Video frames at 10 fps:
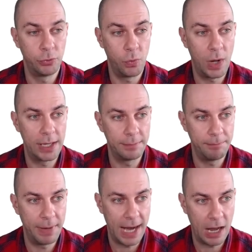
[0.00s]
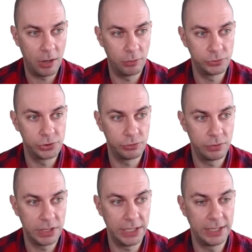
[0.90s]
£1. So
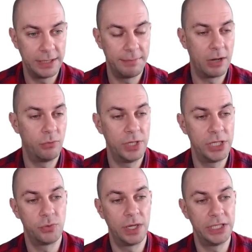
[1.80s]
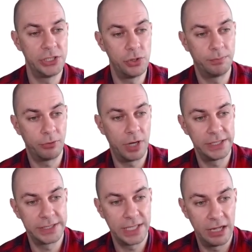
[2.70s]
think about which one is your
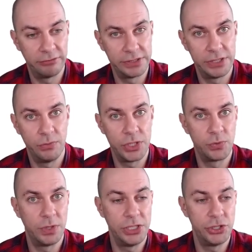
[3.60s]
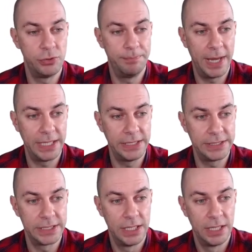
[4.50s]
price currency, which one is your
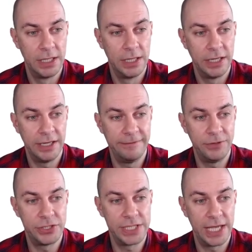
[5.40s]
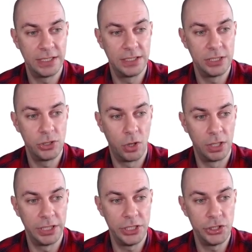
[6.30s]
base. If you said the
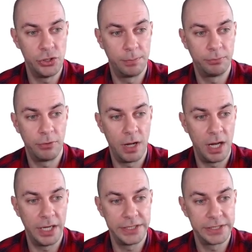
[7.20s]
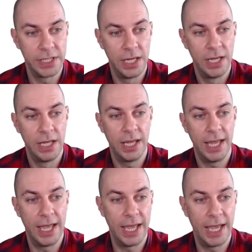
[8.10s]
dollar is your price
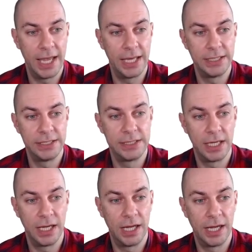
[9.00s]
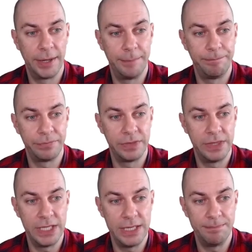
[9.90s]
and
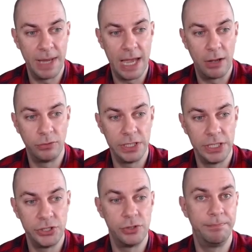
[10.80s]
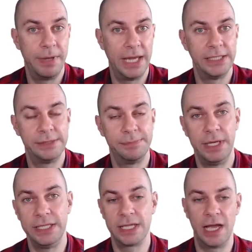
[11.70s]
the pound is your base,
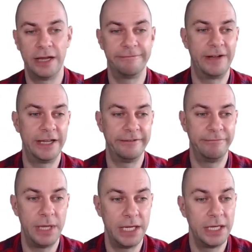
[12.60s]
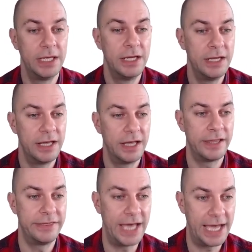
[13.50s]
please high five me.
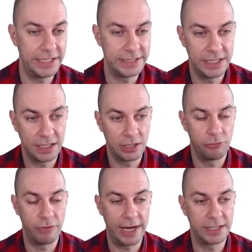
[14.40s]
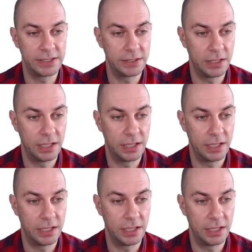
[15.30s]
That is the correct